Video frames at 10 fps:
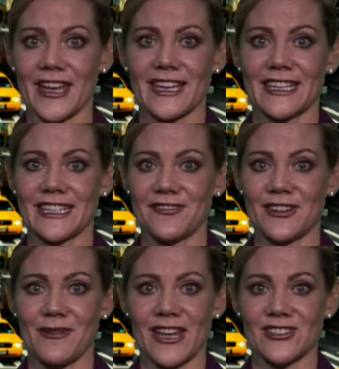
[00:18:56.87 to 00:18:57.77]
can't even
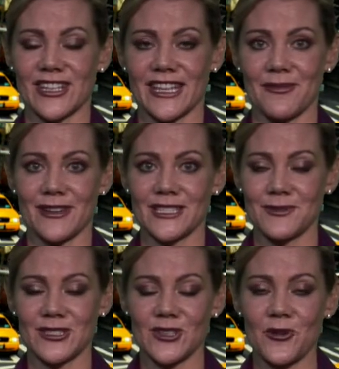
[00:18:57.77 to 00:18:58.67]
imagine. That must
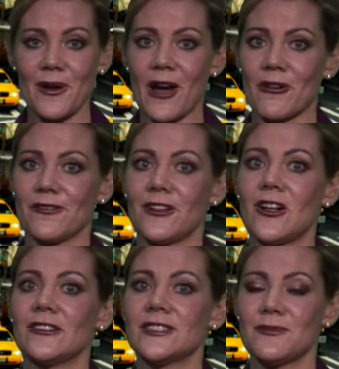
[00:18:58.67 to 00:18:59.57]
be so
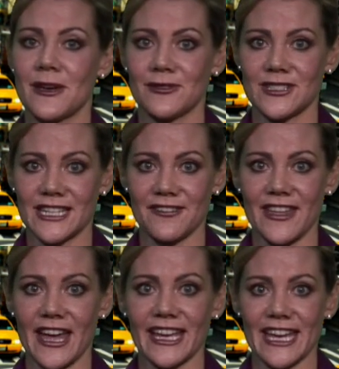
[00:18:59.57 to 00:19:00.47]
powerful to be able to give
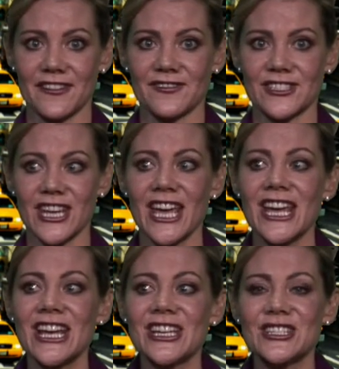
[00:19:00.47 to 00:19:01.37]
that gift.
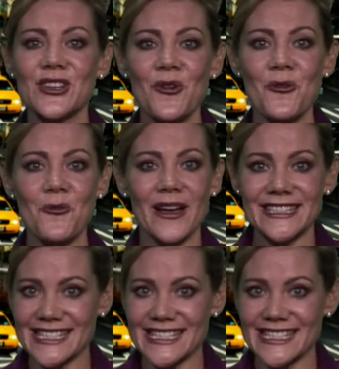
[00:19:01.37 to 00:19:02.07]
So what's